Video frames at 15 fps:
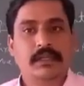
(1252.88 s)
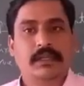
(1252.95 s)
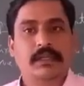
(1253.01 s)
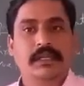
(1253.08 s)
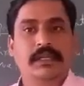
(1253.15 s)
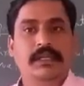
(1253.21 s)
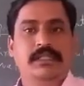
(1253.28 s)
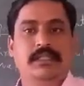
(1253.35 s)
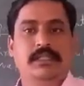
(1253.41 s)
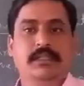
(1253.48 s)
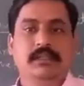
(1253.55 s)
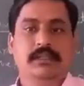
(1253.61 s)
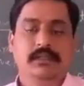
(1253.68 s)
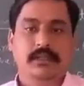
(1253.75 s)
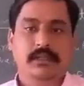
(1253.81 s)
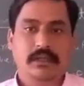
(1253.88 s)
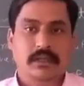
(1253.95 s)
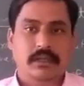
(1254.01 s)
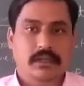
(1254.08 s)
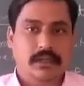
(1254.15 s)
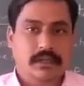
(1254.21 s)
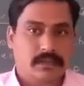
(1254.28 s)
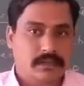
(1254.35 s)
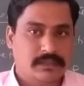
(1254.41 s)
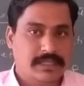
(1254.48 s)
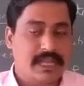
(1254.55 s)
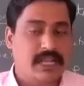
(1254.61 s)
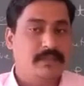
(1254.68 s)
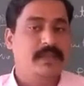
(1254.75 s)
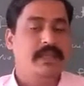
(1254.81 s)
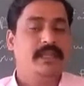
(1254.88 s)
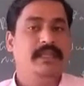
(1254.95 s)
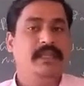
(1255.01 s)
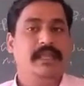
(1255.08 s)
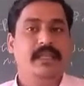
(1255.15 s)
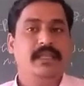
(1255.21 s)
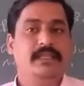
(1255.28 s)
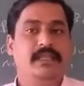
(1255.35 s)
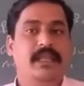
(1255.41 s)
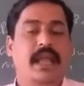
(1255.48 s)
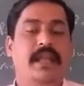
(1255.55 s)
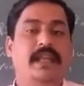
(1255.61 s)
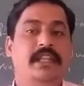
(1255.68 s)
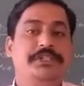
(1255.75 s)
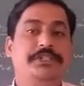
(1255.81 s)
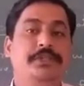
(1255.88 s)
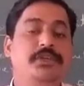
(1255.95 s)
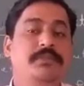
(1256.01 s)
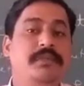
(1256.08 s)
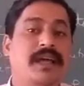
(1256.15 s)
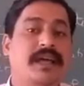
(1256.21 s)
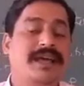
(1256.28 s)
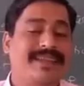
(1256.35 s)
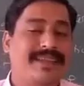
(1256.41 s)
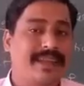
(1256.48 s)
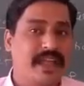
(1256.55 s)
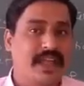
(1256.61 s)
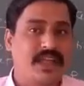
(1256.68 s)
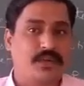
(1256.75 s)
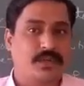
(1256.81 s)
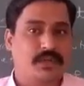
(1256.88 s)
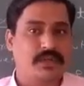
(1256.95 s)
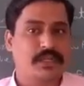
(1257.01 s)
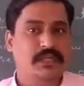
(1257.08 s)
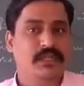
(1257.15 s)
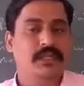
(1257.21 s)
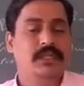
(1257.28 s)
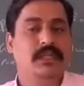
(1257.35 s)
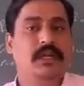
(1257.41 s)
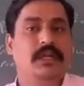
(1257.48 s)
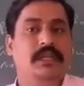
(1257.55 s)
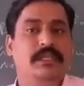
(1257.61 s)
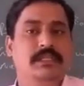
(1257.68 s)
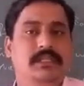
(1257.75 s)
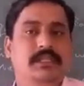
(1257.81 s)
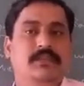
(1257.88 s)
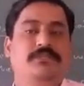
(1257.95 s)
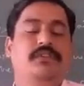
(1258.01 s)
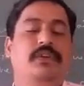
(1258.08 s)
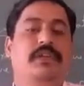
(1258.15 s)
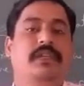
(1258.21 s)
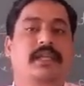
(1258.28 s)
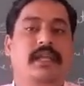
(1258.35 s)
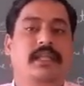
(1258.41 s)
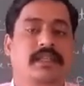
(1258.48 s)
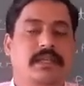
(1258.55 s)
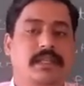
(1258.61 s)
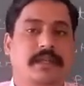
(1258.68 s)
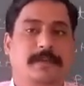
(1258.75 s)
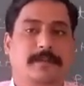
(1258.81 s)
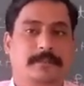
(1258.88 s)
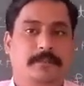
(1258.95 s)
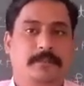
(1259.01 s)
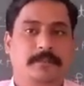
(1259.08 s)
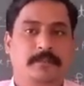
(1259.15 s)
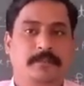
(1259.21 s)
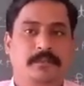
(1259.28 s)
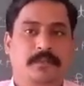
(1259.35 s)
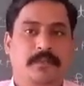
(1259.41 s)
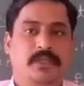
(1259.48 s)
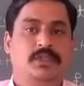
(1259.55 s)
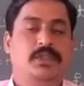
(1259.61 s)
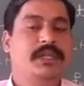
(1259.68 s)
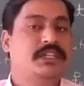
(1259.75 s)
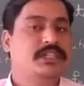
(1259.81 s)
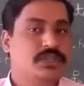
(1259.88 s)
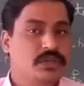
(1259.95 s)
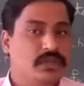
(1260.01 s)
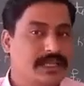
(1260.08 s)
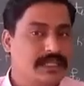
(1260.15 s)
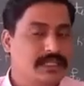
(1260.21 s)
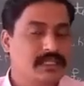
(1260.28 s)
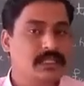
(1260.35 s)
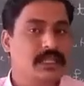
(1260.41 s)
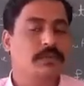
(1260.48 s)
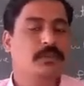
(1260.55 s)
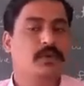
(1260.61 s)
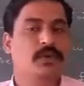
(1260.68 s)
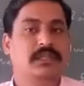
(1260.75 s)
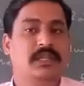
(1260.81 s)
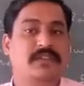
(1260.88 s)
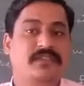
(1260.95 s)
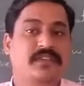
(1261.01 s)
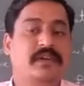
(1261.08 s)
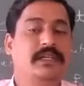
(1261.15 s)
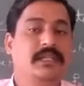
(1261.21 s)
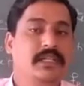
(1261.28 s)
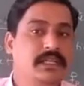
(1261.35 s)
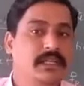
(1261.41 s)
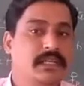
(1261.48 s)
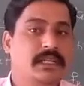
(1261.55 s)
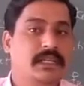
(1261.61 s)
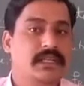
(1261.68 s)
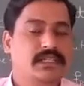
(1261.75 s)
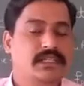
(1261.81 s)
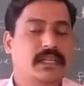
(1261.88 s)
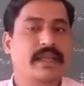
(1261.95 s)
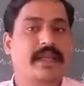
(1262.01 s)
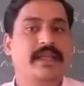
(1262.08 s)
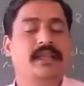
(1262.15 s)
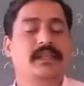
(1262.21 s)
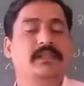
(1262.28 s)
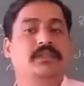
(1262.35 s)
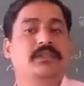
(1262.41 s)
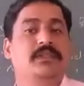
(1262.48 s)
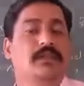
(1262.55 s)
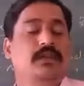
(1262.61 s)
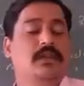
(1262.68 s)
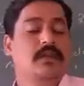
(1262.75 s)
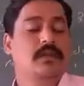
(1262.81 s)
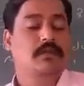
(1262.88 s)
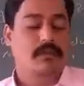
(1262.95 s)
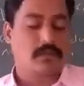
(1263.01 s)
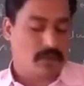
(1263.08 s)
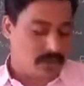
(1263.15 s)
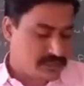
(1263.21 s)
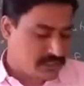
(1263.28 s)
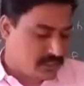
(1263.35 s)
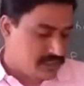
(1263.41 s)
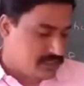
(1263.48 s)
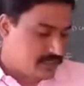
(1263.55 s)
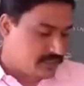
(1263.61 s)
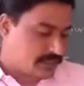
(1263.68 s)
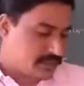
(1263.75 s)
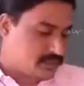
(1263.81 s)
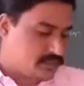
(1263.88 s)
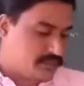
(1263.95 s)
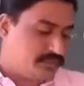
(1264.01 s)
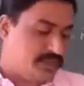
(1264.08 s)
reach childbearing age, and it should be alive till its 49th year. So it should consider both the fertility rate and also mortality rate. So